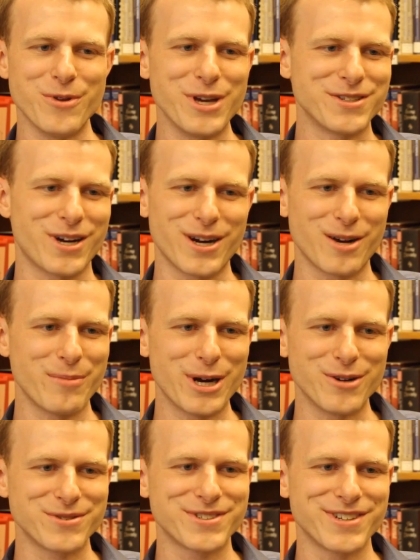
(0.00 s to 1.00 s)
when they talk
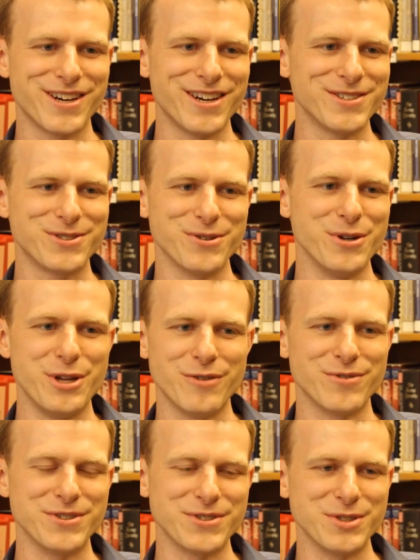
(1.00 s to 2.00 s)
about certain
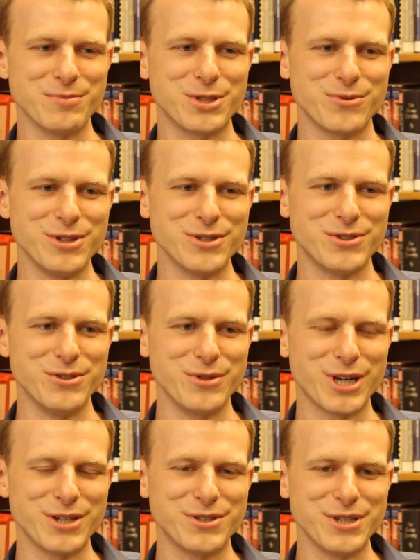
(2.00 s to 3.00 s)
differences between the two
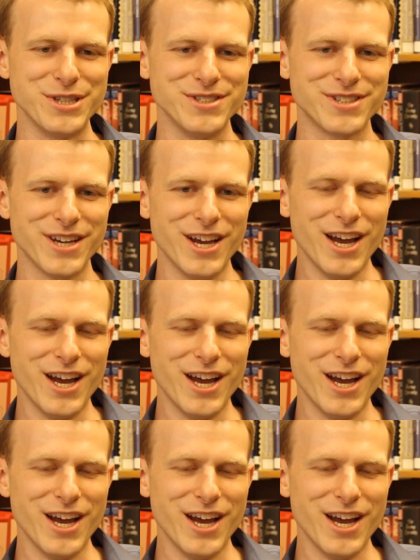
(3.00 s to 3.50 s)
countries.